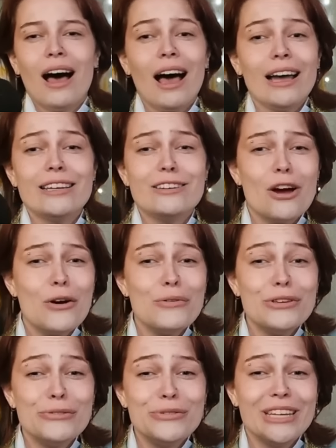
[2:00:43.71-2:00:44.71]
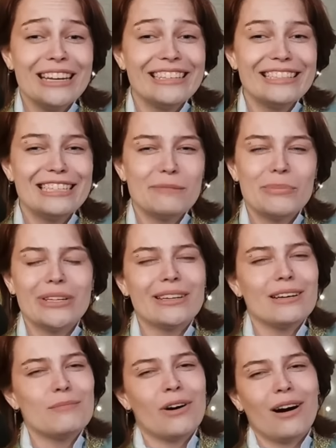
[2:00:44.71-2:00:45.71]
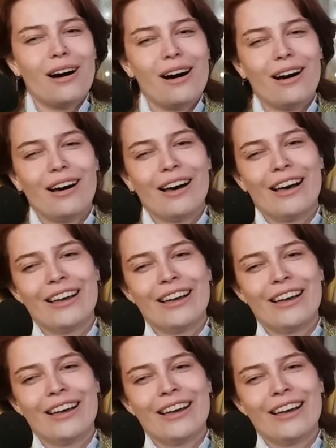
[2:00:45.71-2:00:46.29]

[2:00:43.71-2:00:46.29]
I know you didn't, but come on.